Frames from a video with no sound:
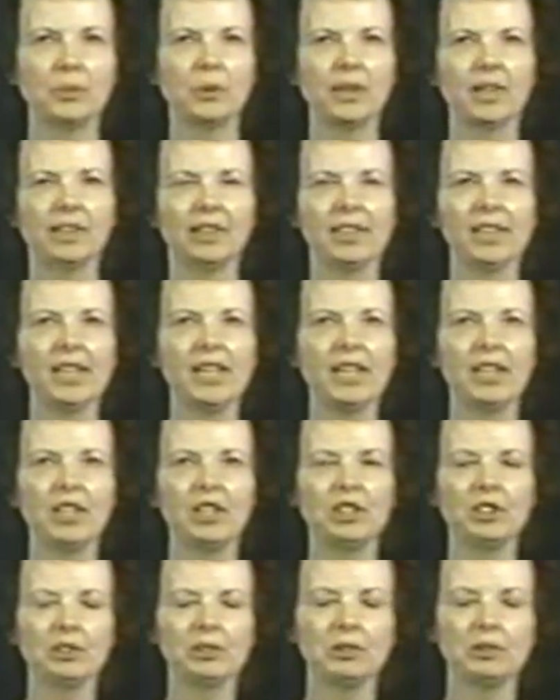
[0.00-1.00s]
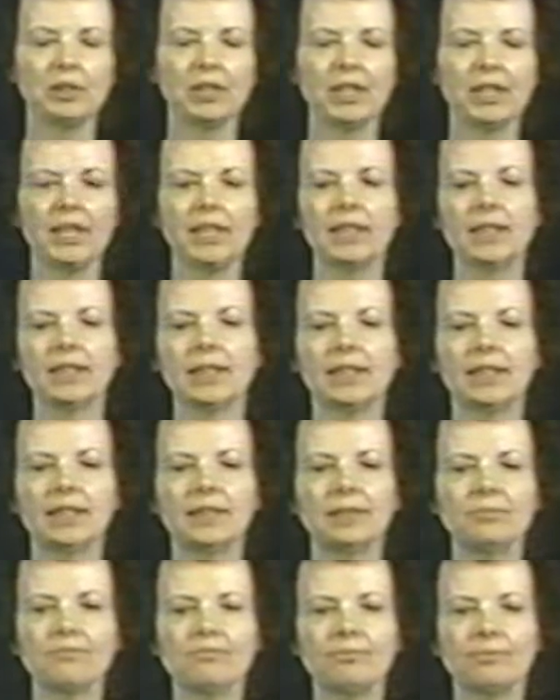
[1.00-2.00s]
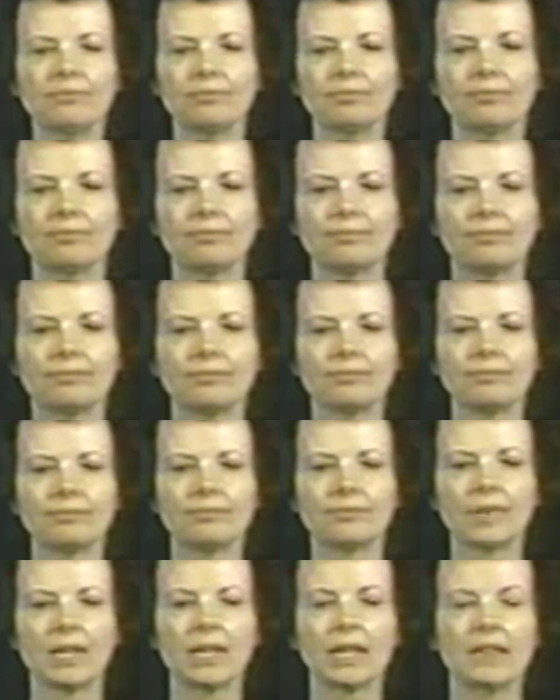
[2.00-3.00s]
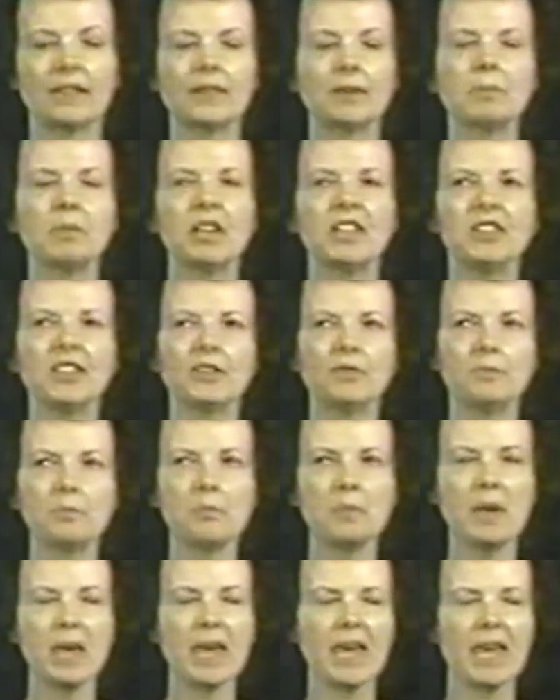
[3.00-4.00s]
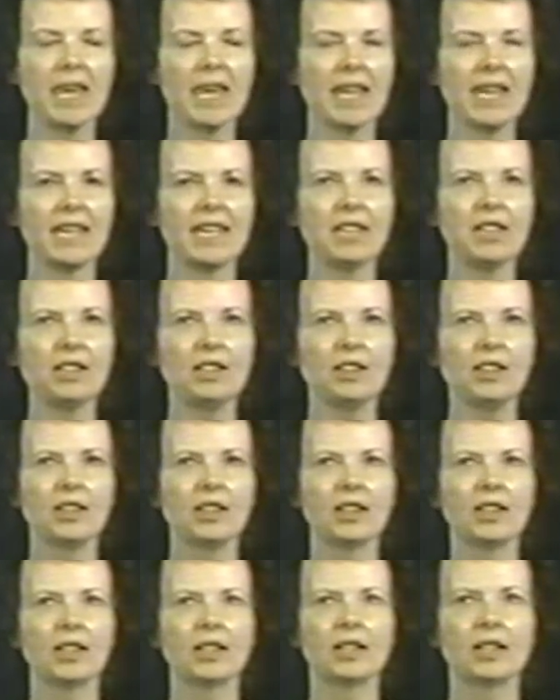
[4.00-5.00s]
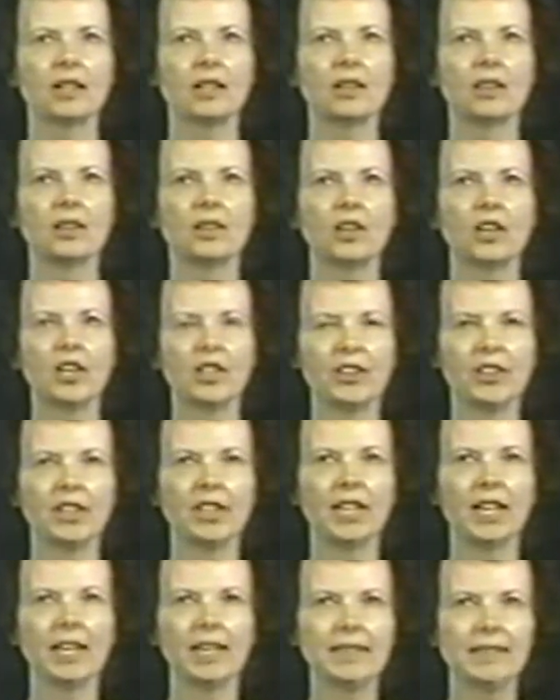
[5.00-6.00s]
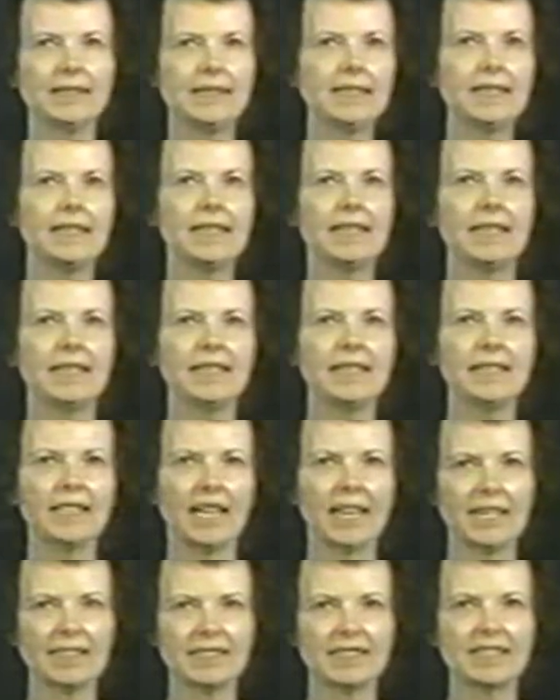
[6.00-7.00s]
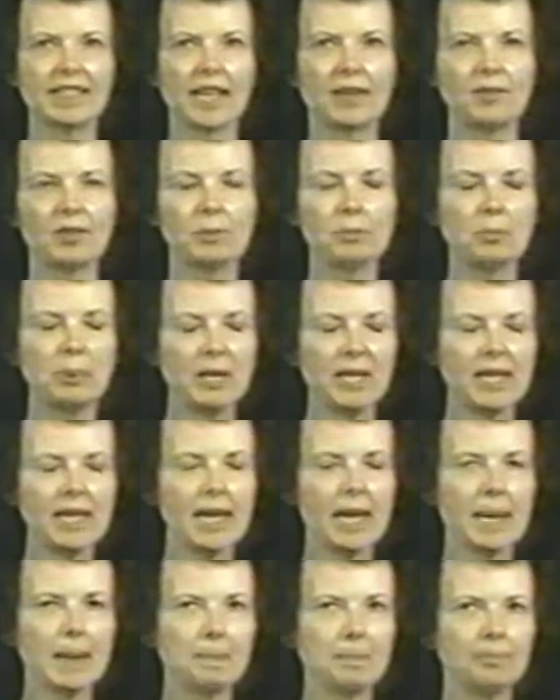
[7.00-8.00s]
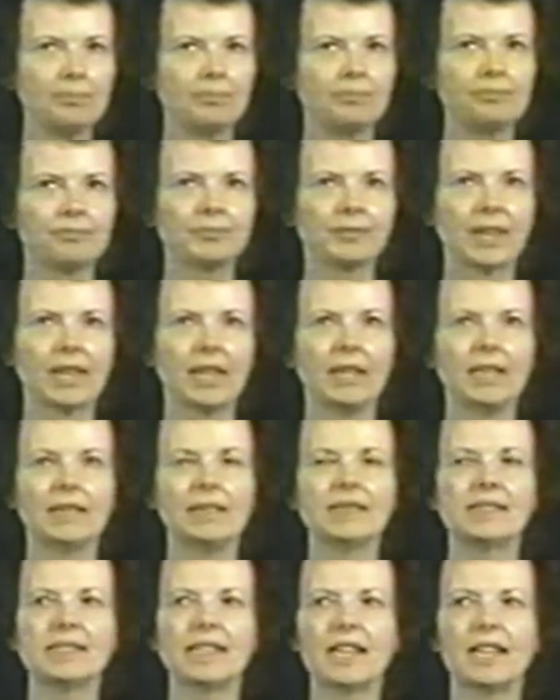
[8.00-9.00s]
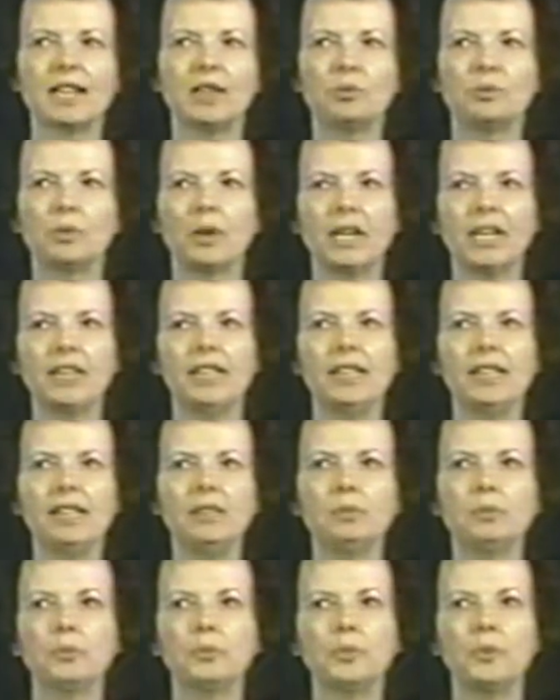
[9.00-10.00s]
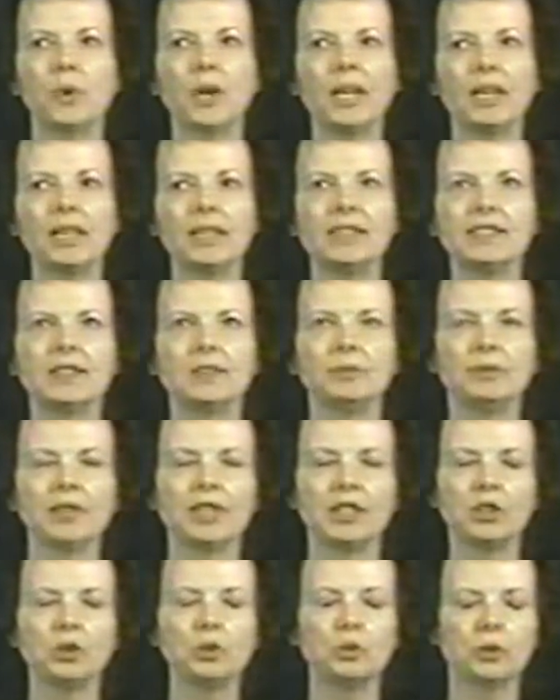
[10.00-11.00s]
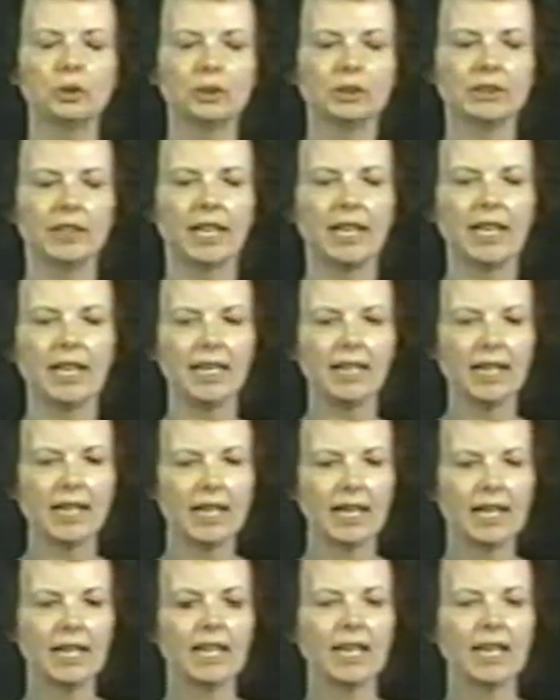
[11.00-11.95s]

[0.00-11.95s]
We're here in the month of May on the 19th at 7 p.m. It's a rainy, relatively cool day,